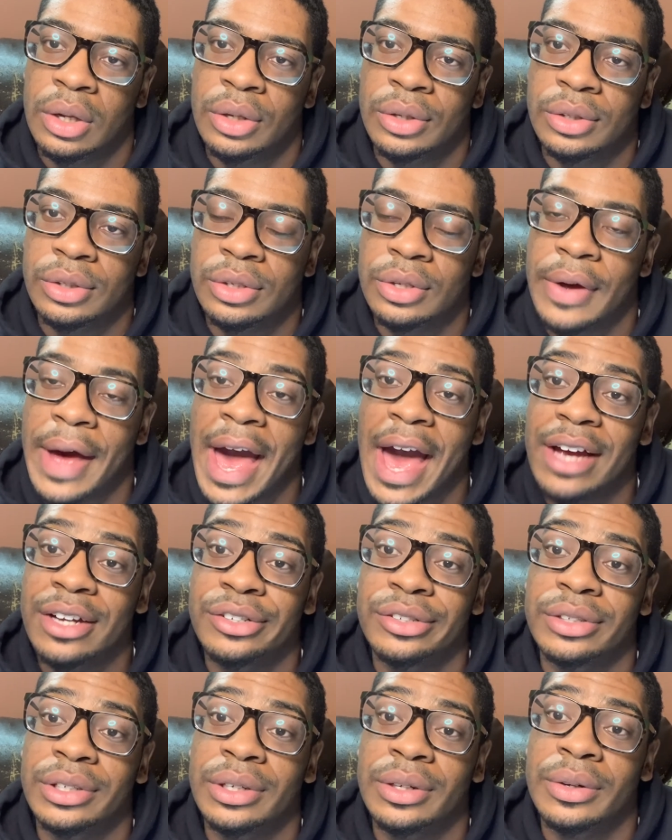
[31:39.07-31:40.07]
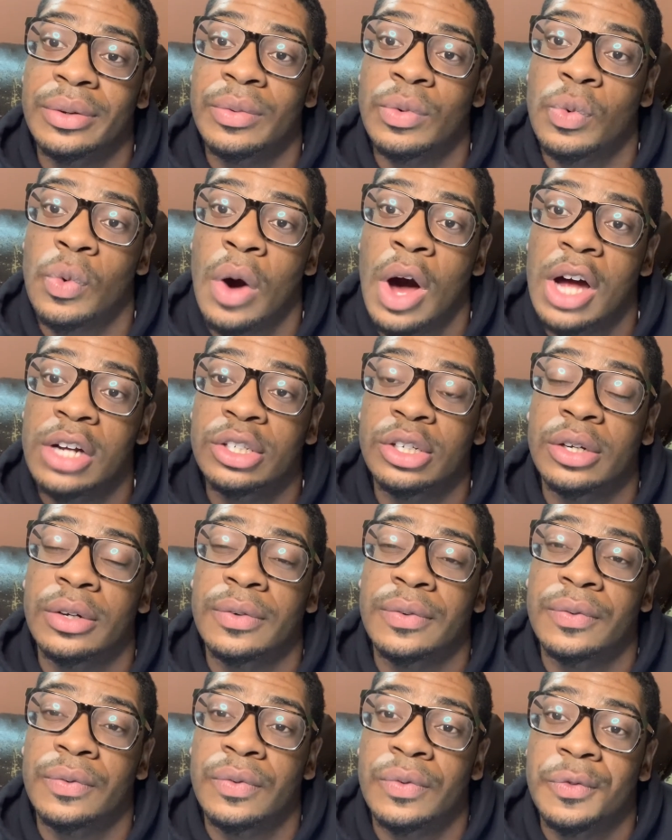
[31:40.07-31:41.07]
to actually watch a
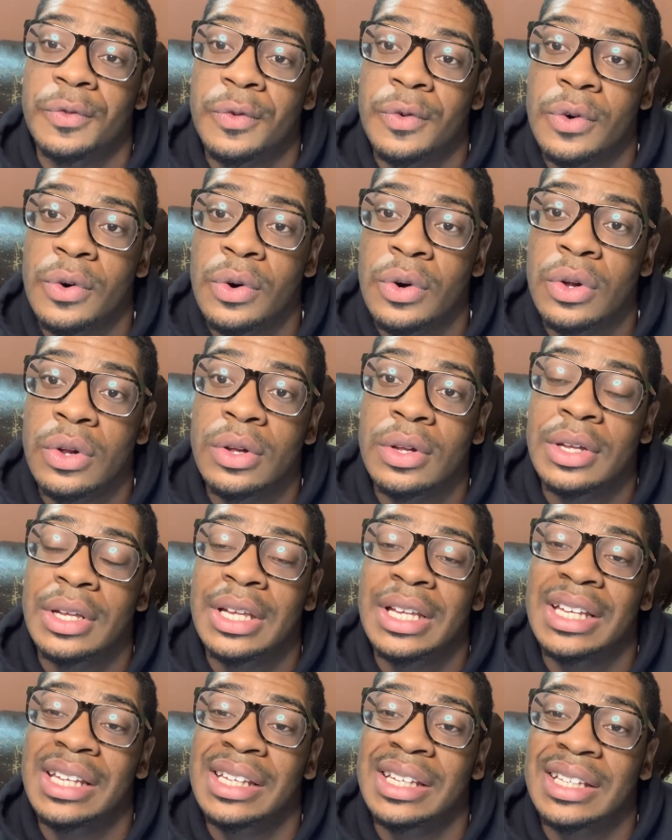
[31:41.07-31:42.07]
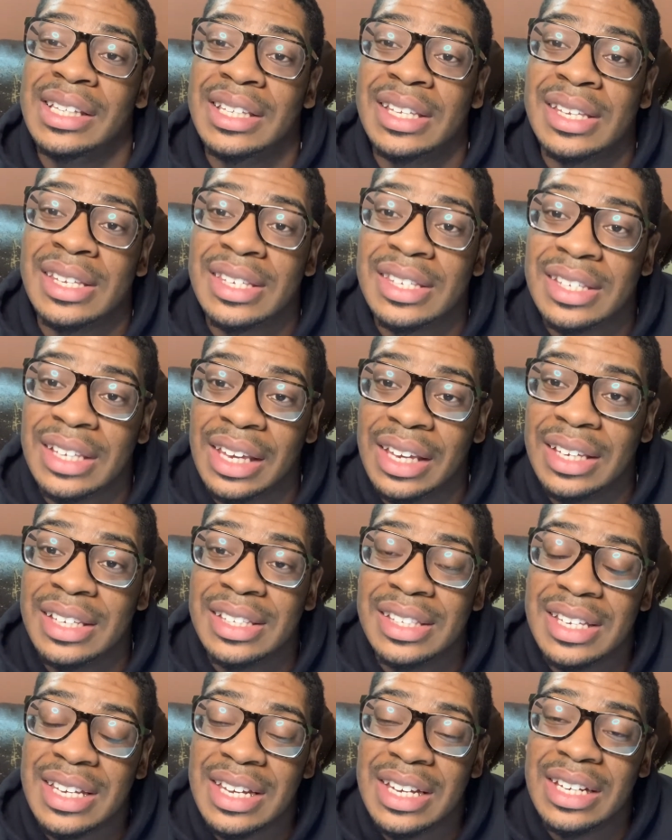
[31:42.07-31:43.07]
full
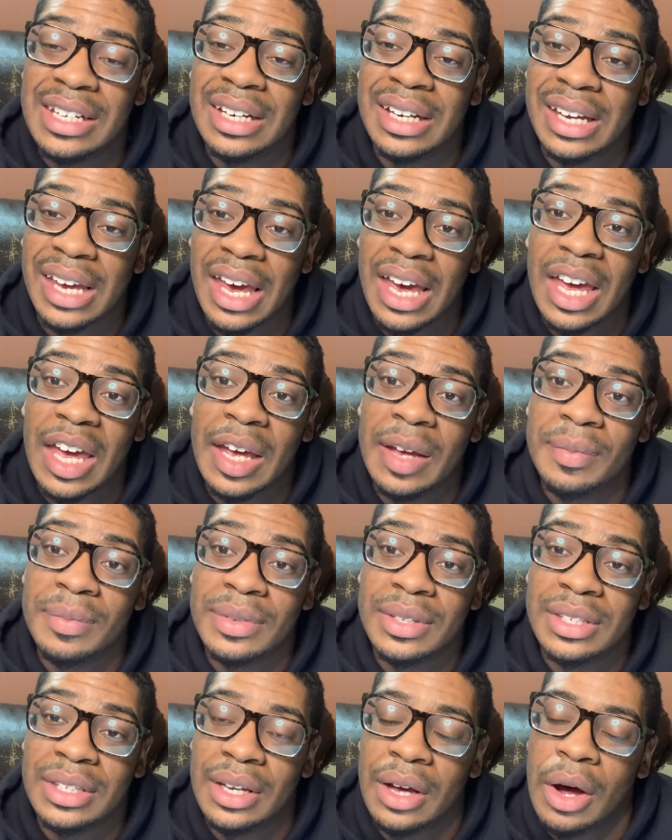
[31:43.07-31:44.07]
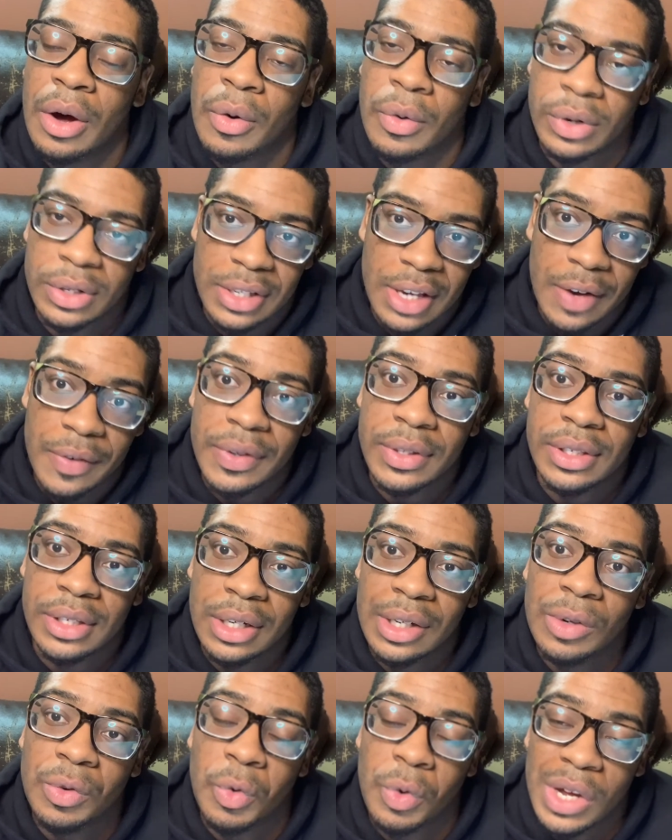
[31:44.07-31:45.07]
sixteen game, oh,
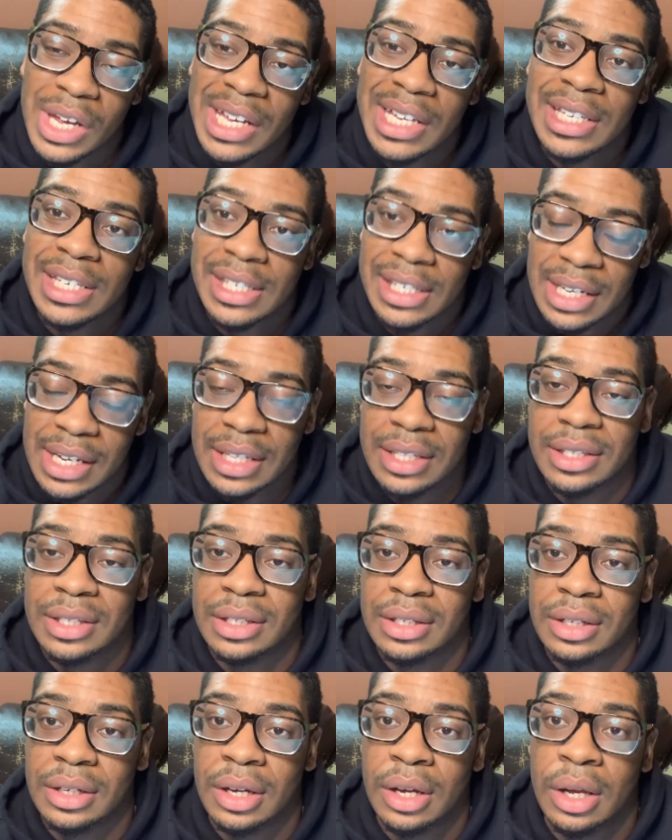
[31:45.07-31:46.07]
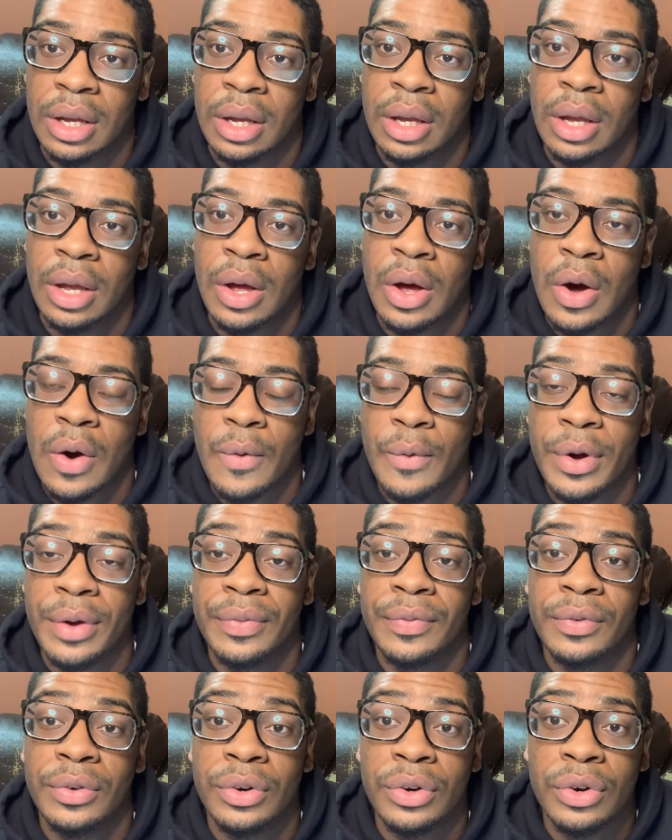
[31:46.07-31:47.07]
seventeen week season with
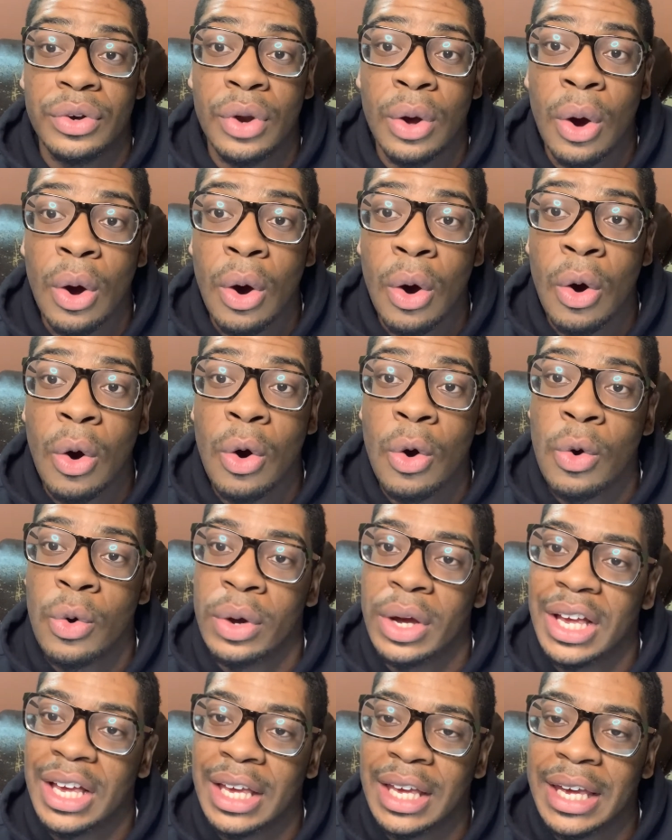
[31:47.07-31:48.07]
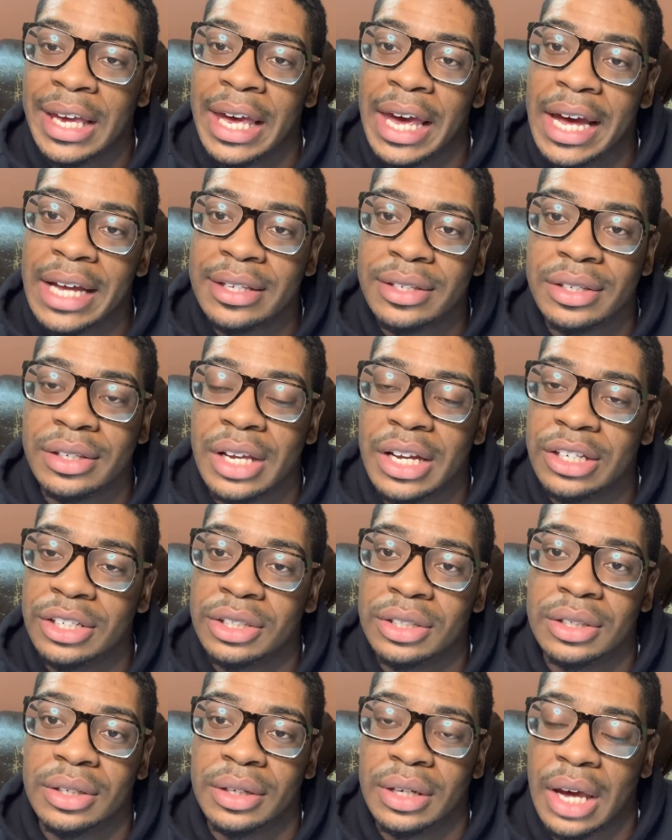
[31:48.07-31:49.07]
no
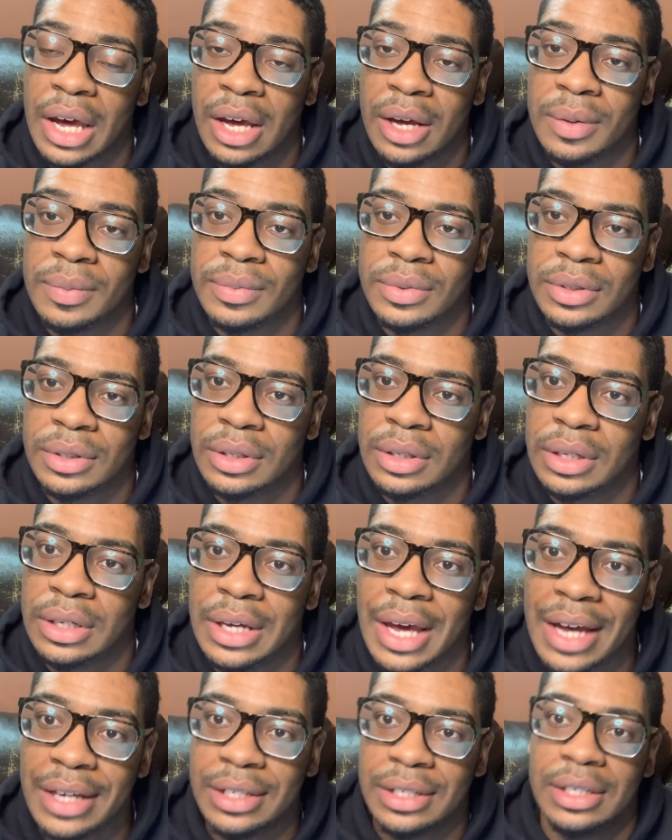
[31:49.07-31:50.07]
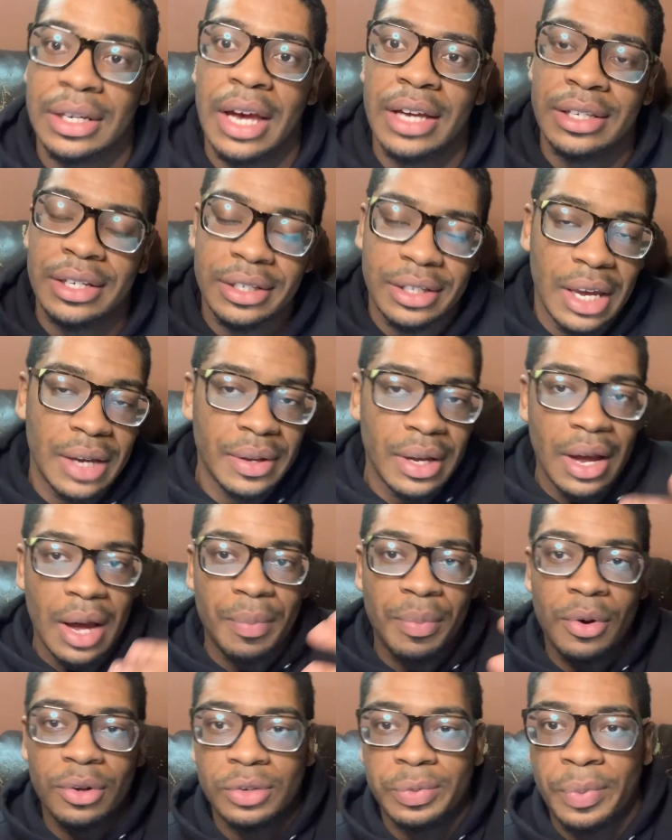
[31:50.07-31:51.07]
cancellation of games. Yes, yes, there's games that got
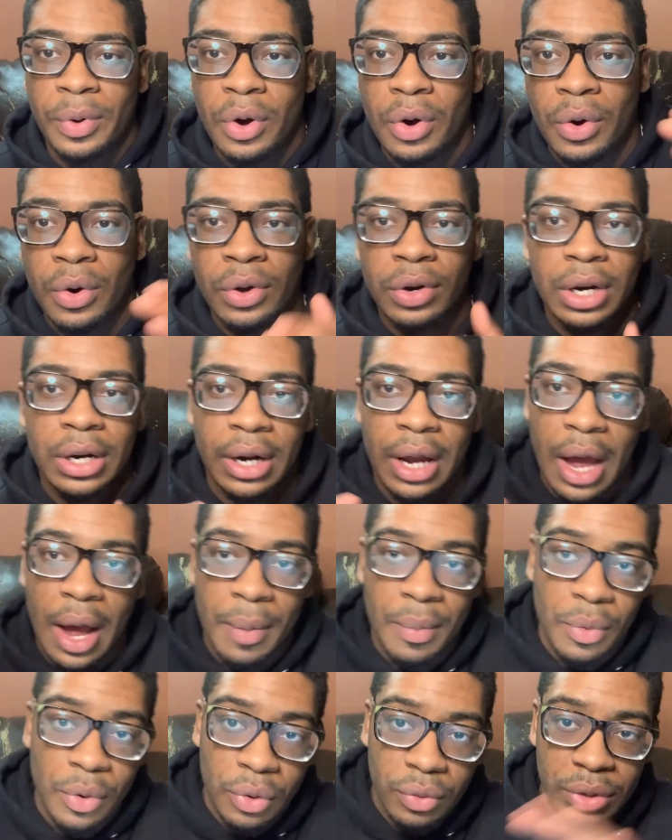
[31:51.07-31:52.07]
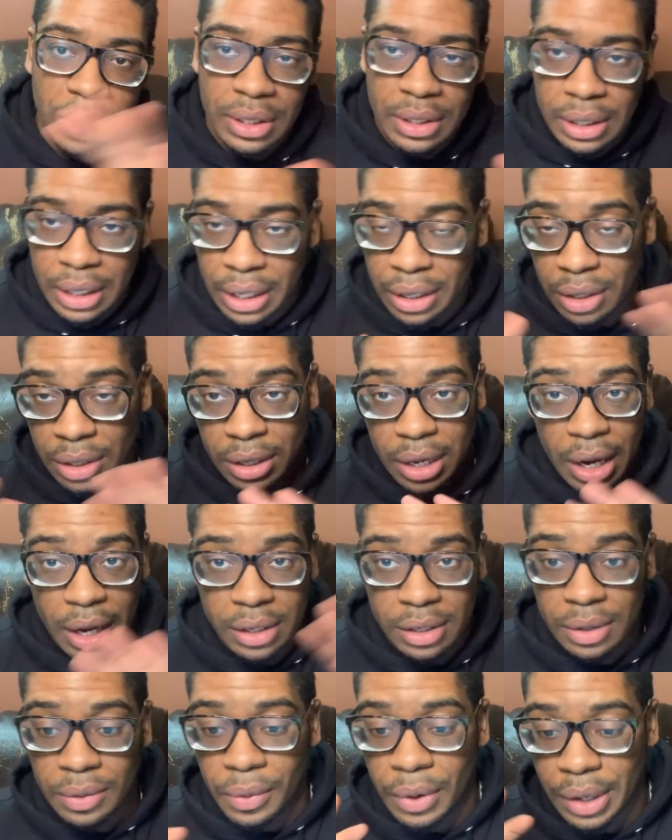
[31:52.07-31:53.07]
postponed and got moved to later
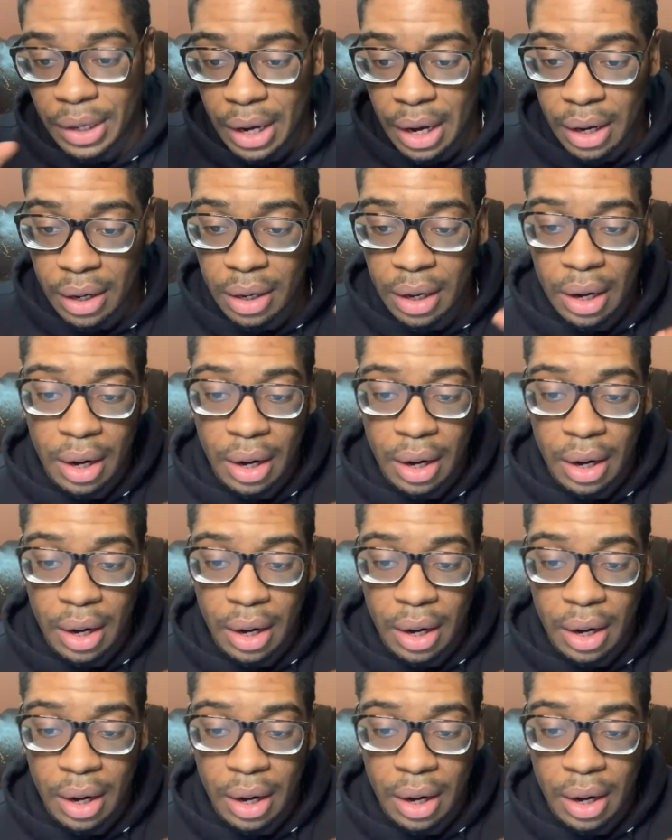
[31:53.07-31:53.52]
dates and whatnot,